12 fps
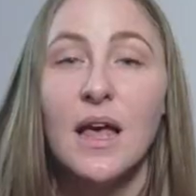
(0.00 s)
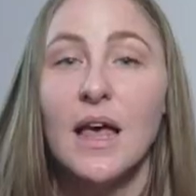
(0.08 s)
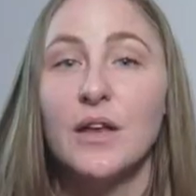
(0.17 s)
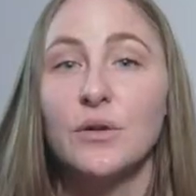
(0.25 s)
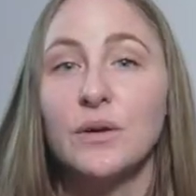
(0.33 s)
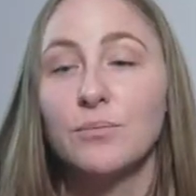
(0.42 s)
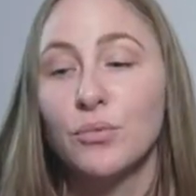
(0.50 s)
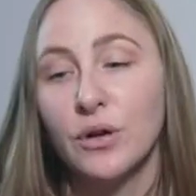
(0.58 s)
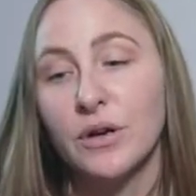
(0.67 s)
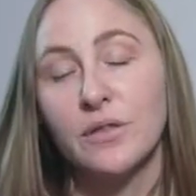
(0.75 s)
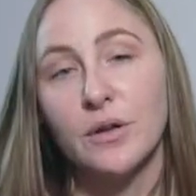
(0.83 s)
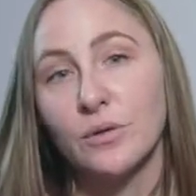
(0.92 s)
and you can
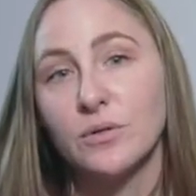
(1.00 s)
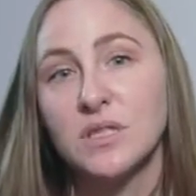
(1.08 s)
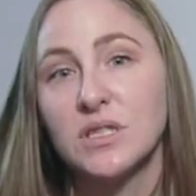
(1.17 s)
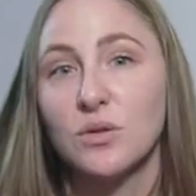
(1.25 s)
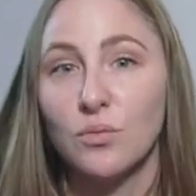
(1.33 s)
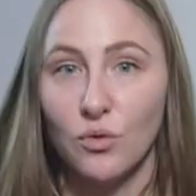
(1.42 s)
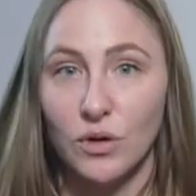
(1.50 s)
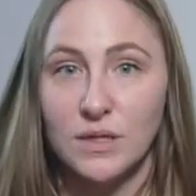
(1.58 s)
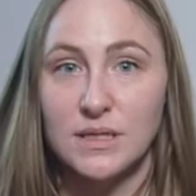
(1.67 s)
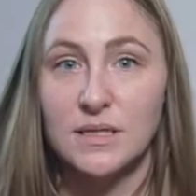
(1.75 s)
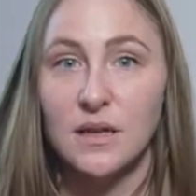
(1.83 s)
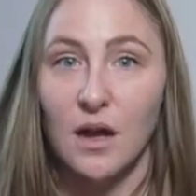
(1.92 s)
put those
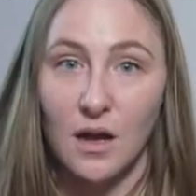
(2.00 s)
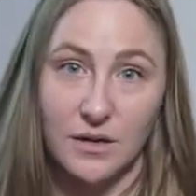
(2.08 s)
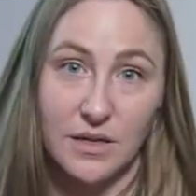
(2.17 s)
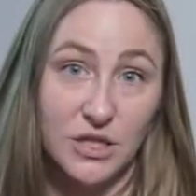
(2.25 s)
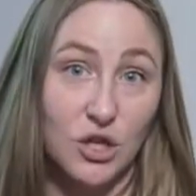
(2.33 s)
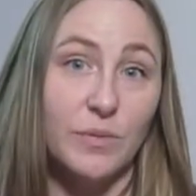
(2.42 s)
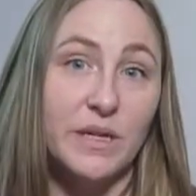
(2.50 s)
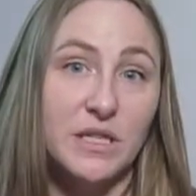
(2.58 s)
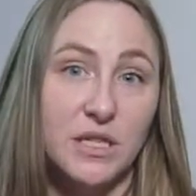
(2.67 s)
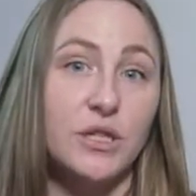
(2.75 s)
towards Adobe to